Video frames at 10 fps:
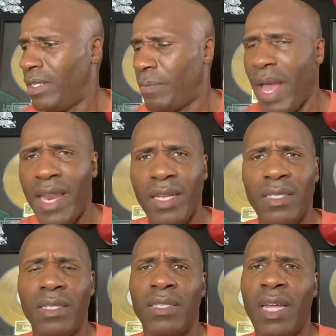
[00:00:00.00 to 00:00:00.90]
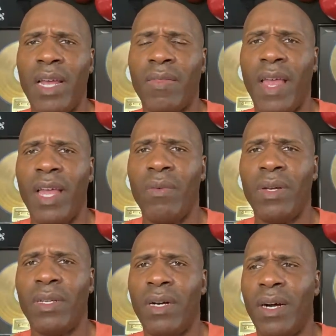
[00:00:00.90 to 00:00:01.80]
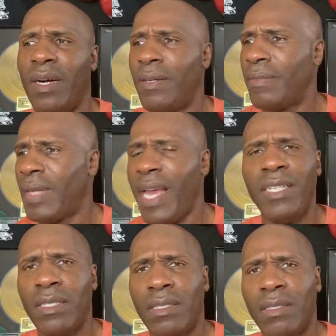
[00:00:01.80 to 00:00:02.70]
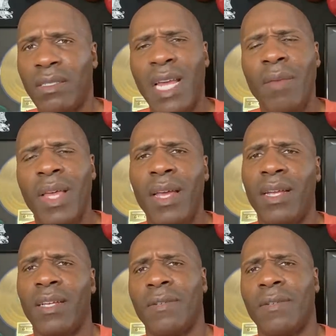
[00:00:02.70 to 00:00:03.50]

Hispanics and same thing with uh, Asians. Same thing.